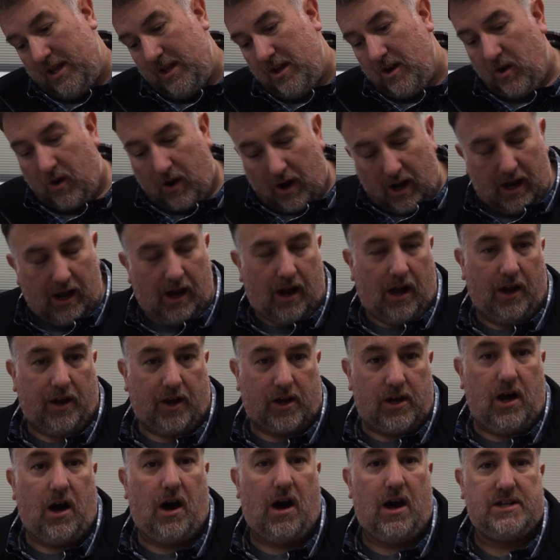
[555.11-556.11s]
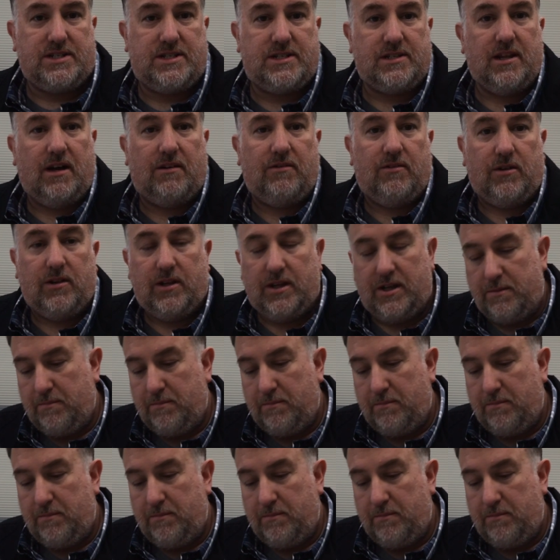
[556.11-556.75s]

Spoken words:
on a cost level,